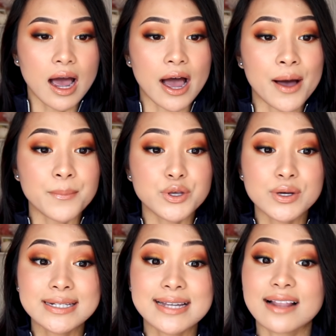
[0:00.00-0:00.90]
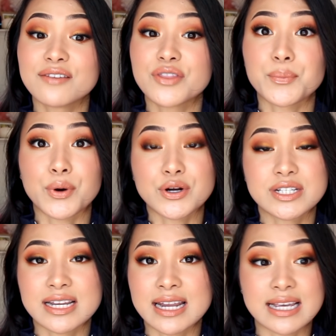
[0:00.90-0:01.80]
You can tell if the
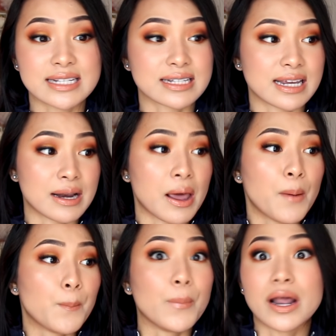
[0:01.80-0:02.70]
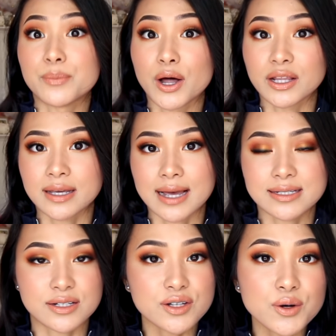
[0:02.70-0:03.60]
person is in metabolic
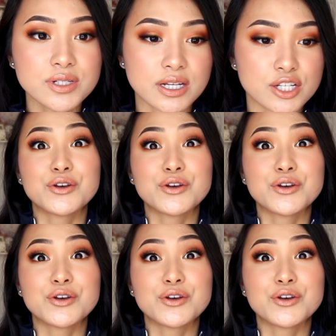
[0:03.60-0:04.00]
acidosis.